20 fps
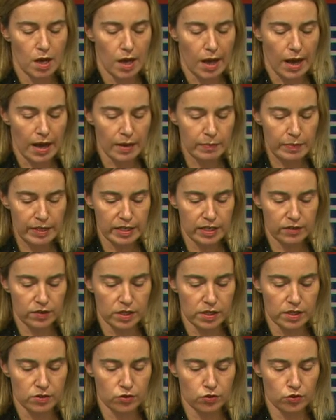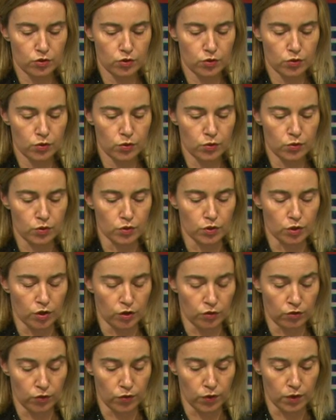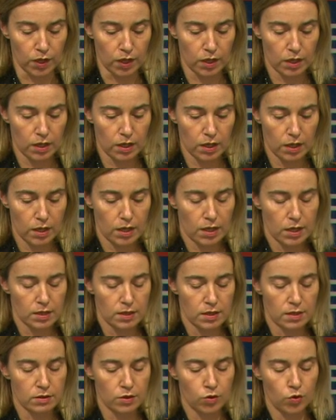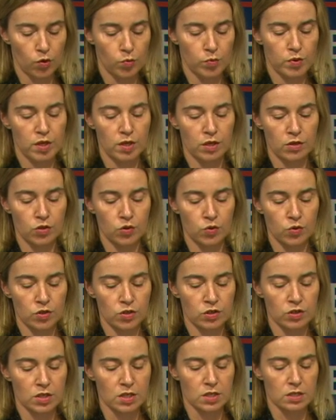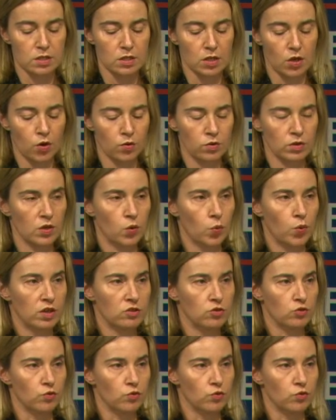I believe it is true the contrary, that the European Union is the only way to